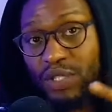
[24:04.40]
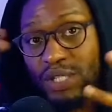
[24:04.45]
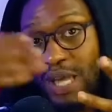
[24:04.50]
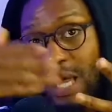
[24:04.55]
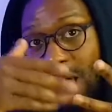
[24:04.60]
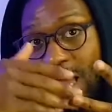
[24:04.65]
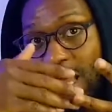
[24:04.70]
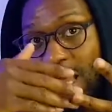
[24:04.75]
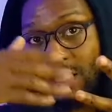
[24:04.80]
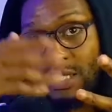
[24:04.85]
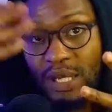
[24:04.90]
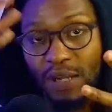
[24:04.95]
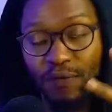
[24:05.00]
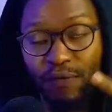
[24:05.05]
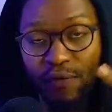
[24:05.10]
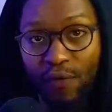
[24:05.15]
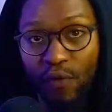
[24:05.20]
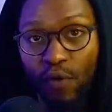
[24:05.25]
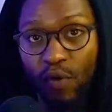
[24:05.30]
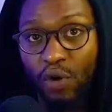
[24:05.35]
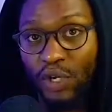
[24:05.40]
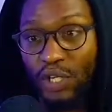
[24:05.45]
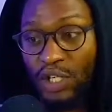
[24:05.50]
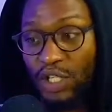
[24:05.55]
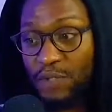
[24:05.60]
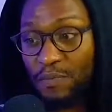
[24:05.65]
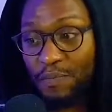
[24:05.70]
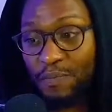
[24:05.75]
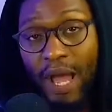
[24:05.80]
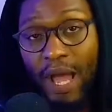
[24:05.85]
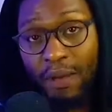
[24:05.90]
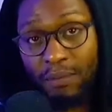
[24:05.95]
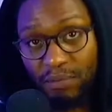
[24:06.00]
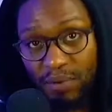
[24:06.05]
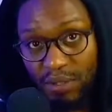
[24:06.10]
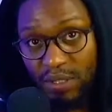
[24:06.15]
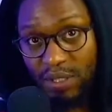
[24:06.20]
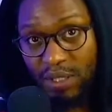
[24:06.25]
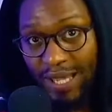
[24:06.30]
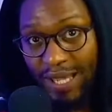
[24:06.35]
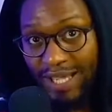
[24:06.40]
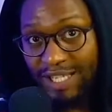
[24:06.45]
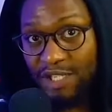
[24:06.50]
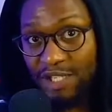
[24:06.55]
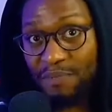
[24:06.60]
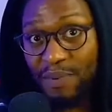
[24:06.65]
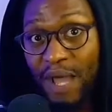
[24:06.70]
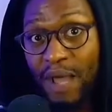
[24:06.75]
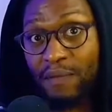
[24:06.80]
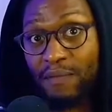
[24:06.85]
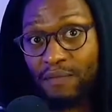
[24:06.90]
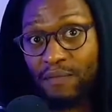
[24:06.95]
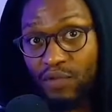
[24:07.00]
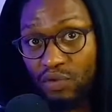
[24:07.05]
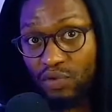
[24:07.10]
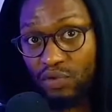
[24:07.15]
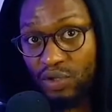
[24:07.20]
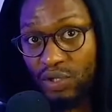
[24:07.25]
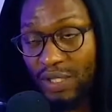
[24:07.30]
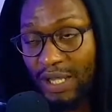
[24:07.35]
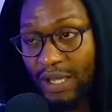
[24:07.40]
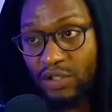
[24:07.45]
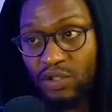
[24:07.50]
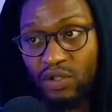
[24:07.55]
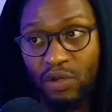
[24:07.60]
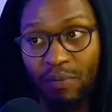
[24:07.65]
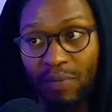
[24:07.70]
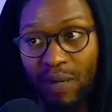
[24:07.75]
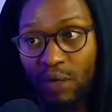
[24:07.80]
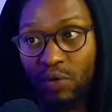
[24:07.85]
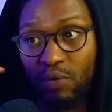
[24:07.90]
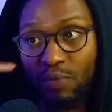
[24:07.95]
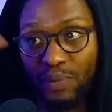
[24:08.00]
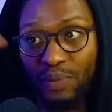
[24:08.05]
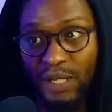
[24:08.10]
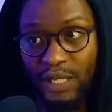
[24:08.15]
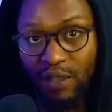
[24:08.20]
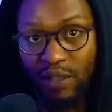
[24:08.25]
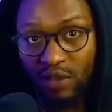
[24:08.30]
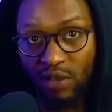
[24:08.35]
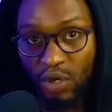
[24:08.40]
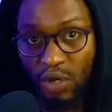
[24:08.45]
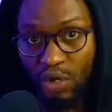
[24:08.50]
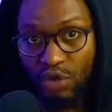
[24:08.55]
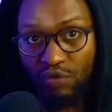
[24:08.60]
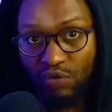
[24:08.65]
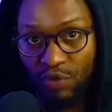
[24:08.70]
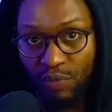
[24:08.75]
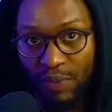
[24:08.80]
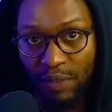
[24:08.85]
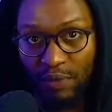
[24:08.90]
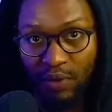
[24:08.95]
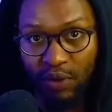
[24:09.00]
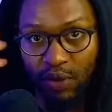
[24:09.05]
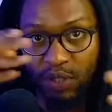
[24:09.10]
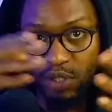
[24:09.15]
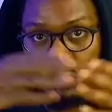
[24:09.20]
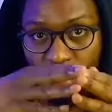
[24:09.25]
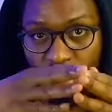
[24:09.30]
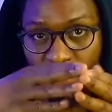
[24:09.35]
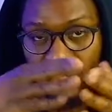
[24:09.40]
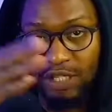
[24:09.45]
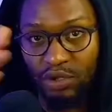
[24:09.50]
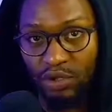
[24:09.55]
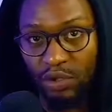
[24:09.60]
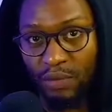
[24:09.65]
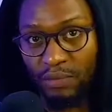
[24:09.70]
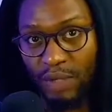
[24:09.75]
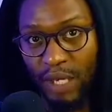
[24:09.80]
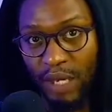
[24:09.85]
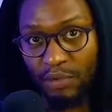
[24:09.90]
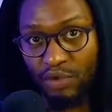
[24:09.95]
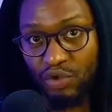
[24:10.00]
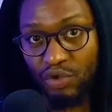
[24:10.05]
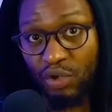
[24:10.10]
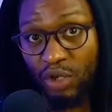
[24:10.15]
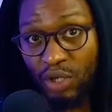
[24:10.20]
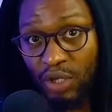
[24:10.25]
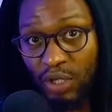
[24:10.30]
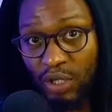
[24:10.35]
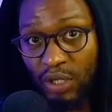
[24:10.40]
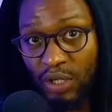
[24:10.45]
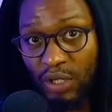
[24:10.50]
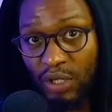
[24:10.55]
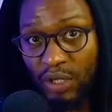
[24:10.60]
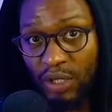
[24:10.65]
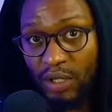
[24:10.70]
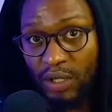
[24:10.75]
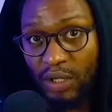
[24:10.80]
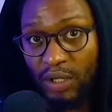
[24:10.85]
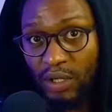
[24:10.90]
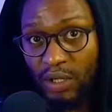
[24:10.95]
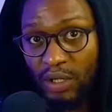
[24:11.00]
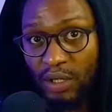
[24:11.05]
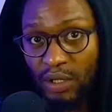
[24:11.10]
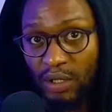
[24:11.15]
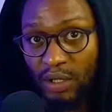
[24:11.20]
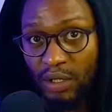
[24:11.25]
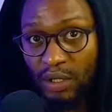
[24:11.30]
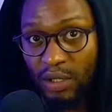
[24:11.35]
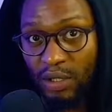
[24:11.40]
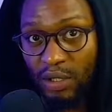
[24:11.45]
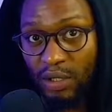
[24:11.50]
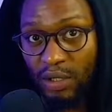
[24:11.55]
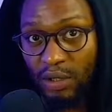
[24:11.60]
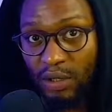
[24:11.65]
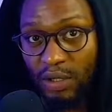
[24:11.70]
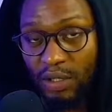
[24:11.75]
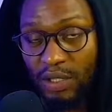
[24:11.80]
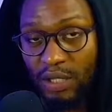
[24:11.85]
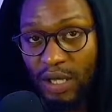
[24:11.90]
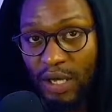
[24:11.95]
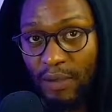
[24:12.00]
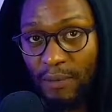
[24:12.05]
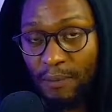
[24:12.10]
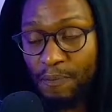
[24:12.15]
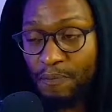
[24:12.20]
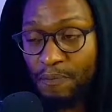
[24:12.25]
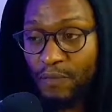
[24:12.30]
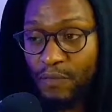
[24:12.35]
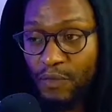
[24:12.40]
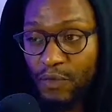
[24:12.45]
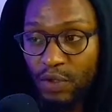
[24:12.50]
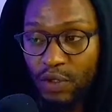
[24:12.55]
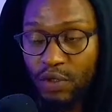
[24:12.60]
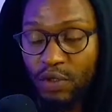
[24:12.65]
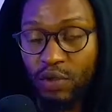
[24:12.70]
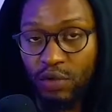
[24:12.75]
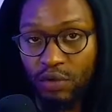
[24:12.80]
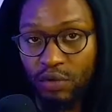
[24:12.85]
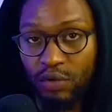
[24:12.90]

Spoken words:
ads. And 4, he has spam views. Like somebody will play the song on repeat because his songs are sometimes short. You understand? So